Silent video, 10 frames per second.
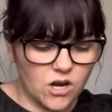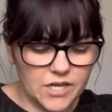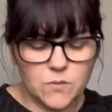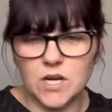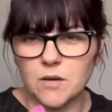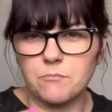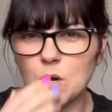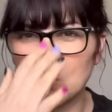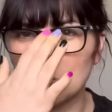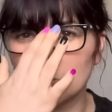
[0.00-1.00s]
quite like
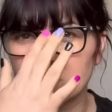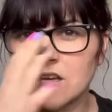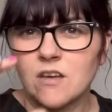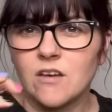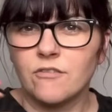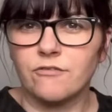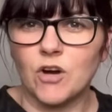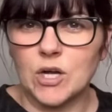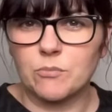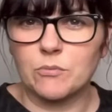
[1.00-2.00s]
bold,
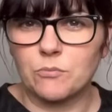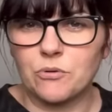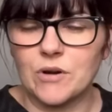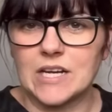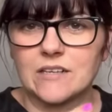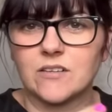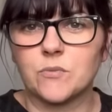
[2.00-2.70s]
vibrant prints.